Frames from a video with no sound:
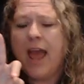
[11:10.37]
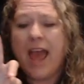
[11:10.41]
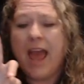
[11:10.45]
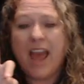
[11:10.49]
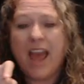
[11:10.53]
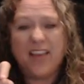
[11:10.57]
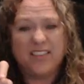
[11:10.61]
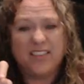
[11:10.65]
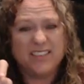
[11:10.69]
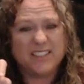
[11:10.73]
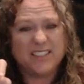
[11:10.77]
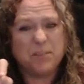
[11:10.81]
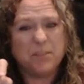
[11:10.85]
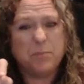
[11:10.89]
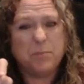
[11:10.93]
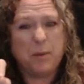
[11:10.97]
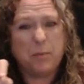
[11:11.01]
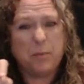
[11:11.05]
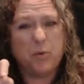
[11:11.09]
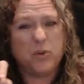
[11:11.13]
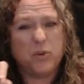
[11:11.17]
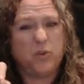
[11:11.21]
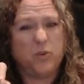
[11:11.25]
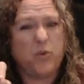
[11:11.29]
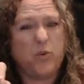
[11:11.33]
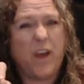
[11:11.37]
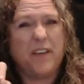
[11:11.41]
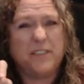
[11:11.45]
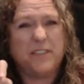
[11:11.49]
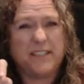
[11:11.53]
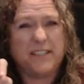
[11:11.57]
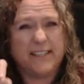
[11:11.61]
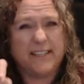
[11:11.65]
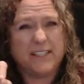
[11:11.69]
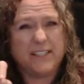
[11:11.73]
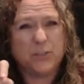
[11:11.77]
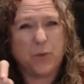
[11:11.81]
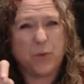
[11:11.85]
And some people will do F's
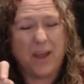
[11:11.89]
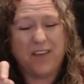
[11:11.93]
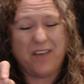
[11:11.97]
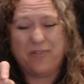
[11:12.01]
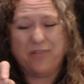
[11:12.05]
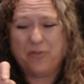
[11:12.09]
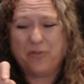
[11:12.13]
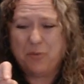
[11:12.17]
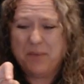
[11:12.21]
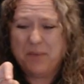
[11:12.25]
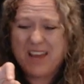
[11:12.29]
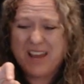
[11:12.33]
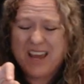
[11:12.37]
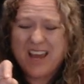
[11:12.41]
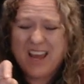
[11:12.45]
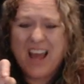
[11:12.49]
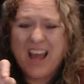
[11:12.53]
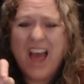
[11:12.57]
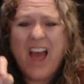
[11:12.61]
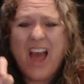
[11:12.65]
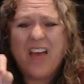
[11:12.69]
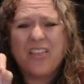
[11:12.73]
this way. For me,